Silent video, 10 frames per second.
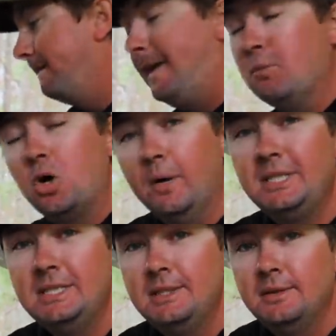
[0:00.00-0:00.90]
Any more
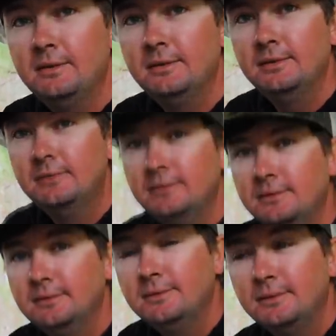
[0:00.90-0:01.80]
questions?
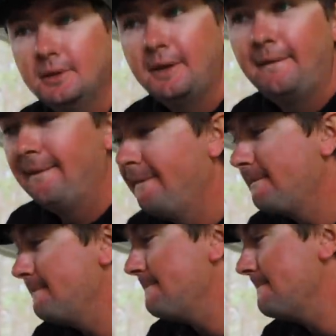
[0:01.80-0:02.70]

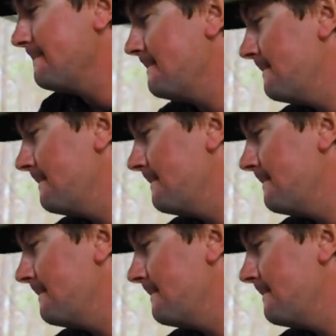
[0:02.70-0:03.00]
Um,